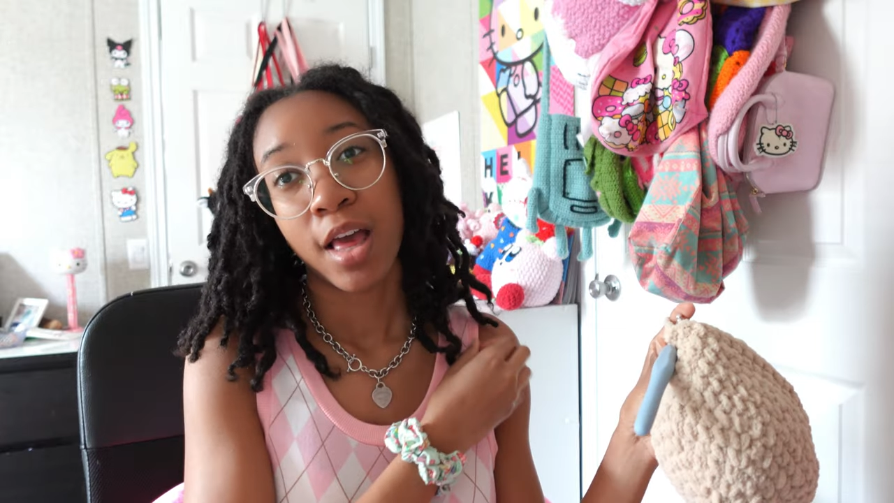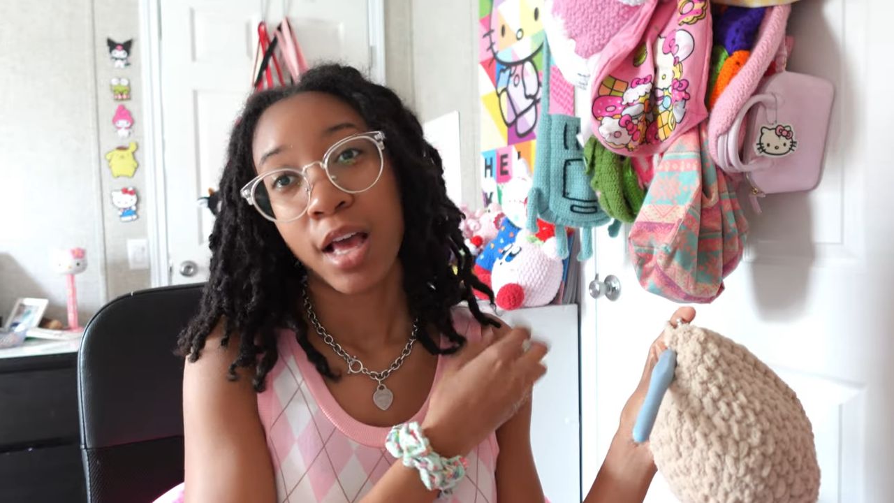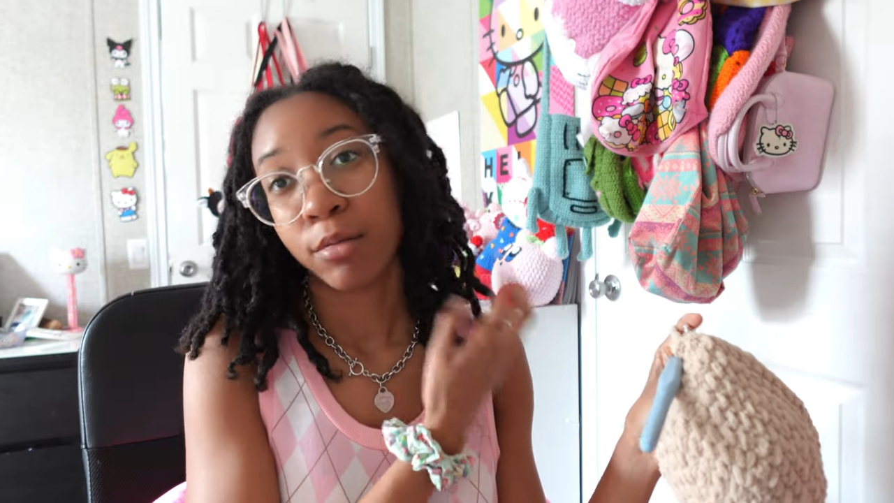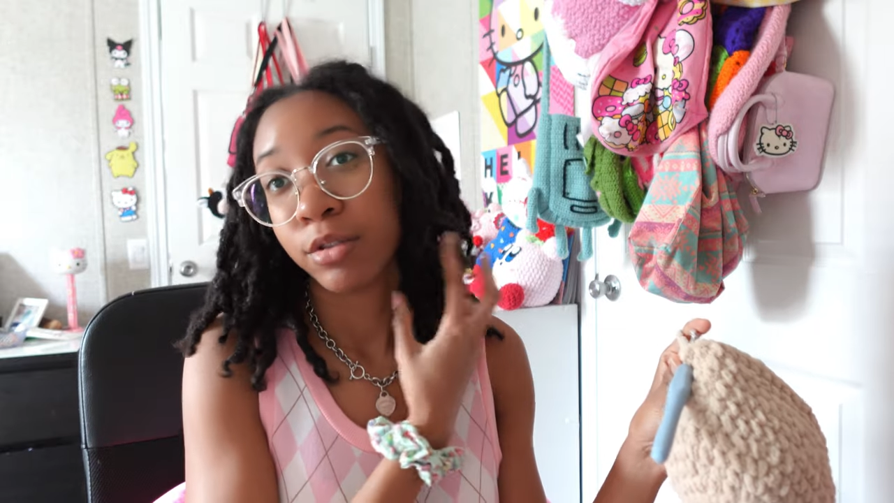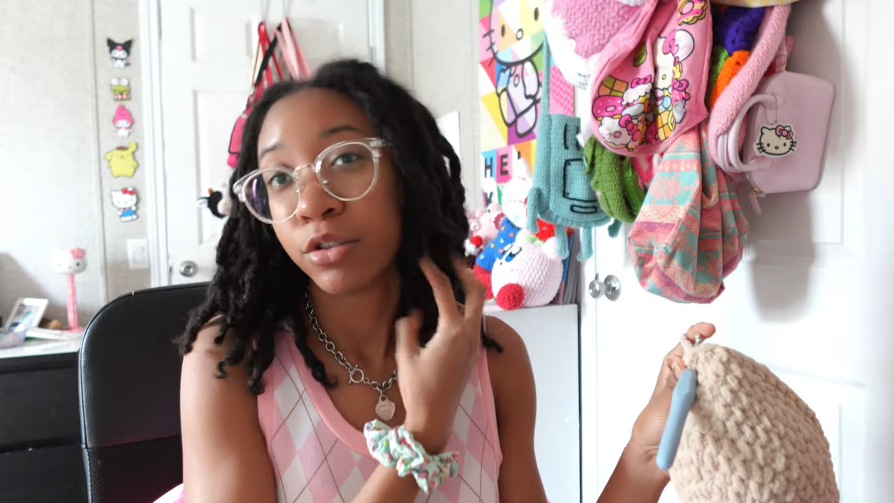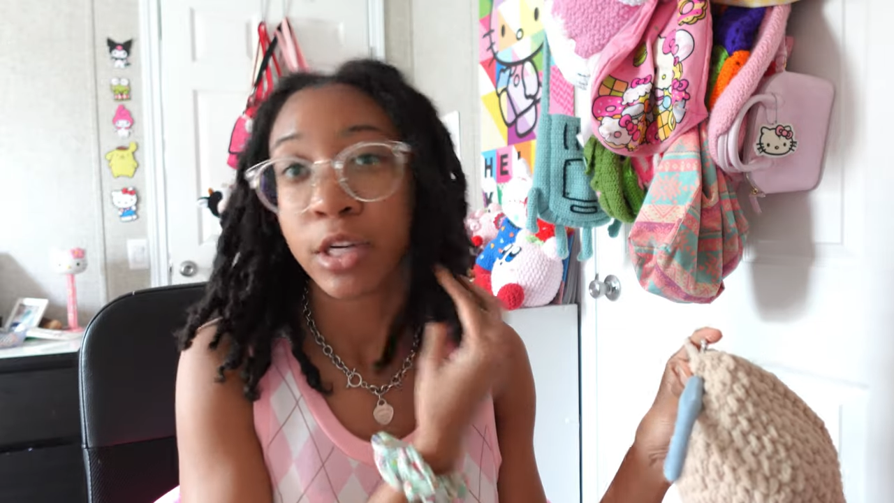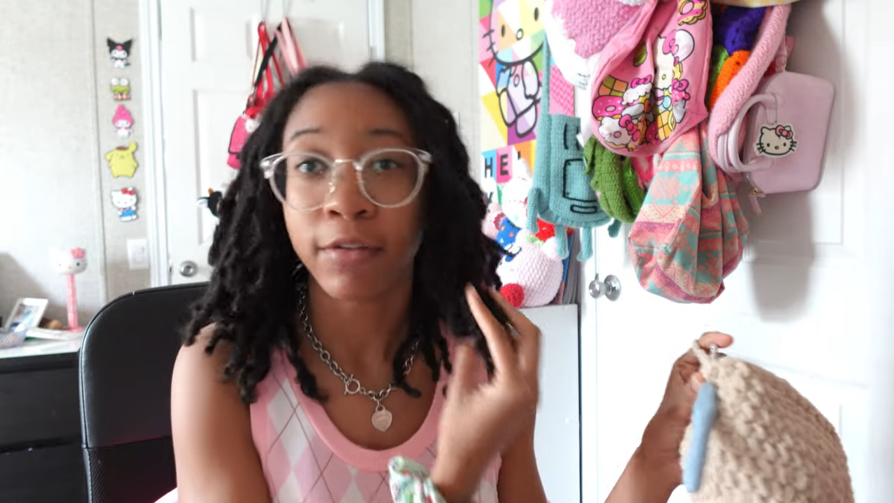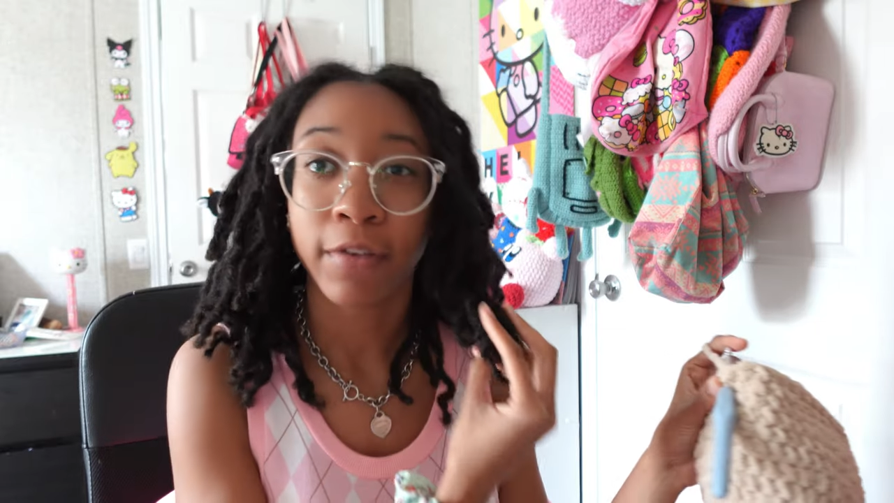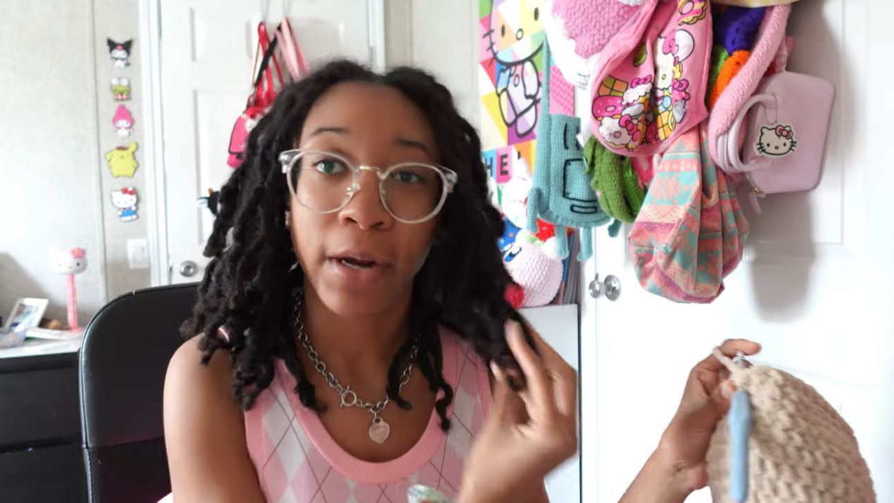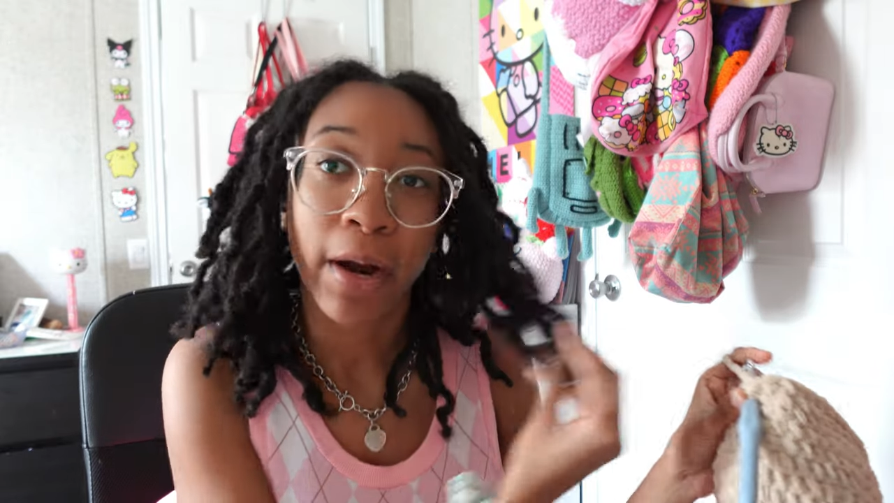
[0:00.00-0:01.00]
I'm still trying to
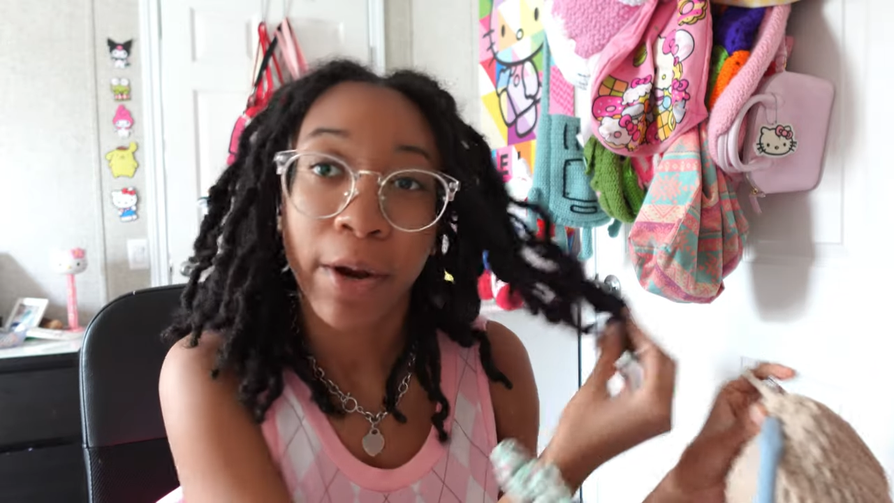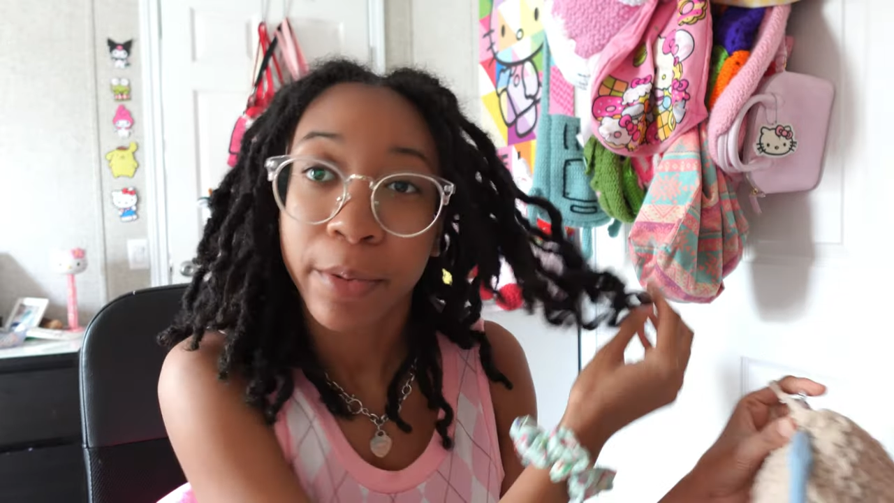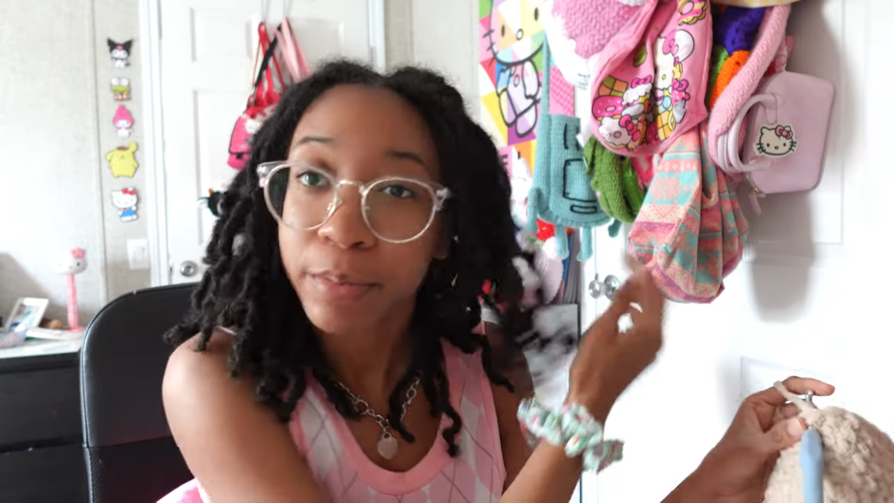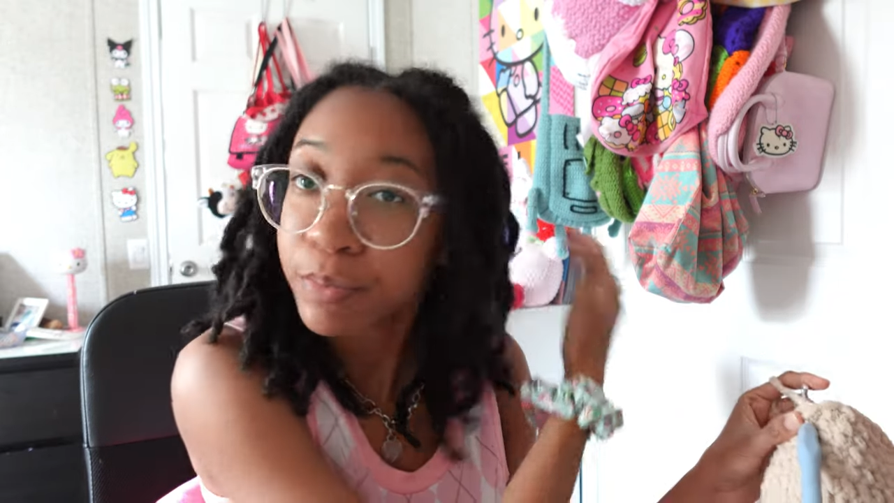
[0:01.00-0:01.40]
figure out